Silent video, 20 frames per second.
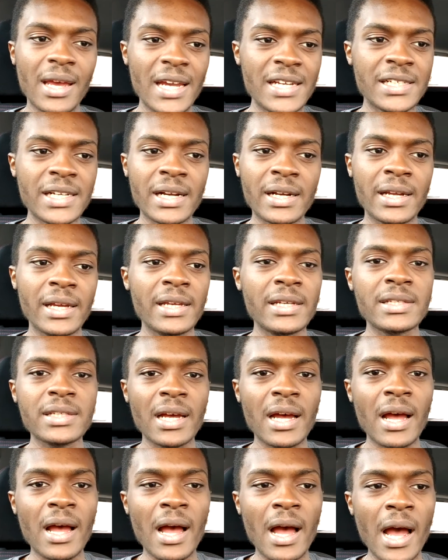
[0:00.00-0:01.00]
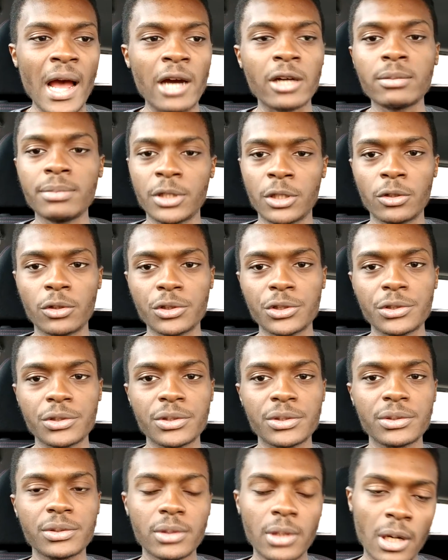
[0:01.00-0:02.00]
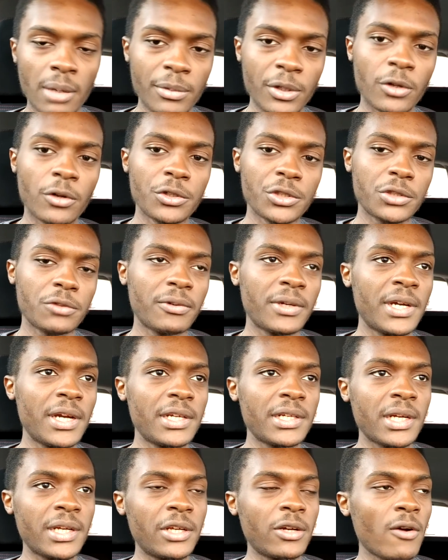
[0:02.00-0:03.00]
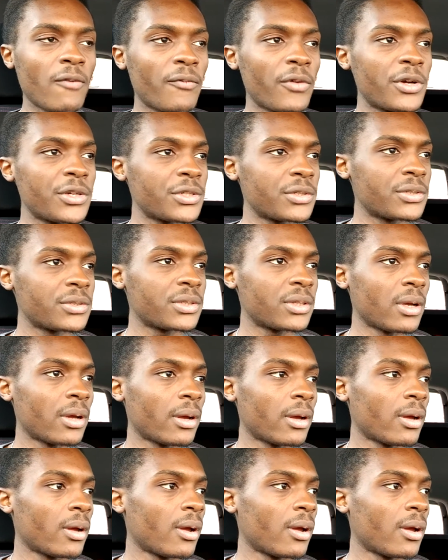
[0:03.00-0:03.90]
HIDs, I would be cautious. I'll be cautious with HID conversions.